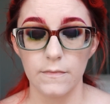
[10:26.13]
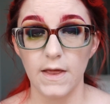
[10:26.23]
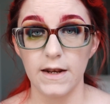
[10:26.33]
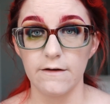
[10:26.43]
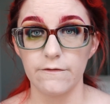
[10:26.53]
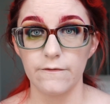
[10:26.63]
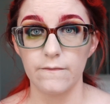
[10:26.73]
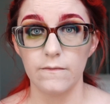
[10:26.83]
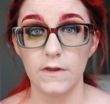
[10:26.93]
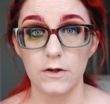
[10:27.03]
if
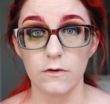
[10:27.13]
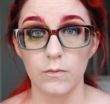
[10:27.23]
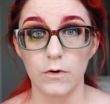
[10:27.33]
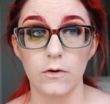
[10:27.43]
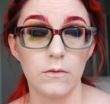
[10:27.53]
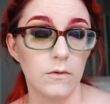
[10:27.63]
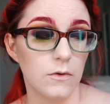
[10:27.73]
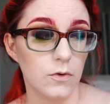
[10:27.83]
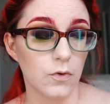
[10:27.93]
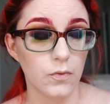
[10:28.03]
they just were
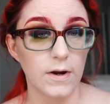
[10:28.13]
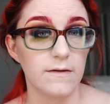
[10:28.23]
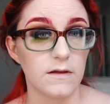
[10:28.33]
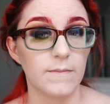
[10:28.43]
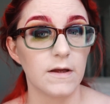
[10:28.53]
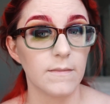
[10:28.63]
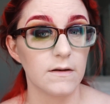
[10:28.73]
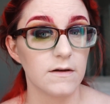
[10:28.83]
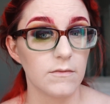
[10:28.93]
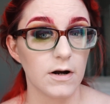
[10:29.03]
crazy
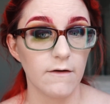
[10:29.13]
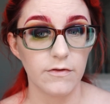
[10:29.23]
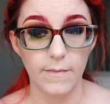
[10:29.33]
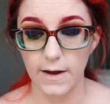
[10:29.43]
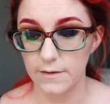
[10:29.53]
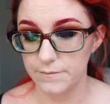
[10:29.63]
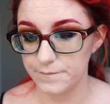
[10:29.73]
pigmented right off the bat.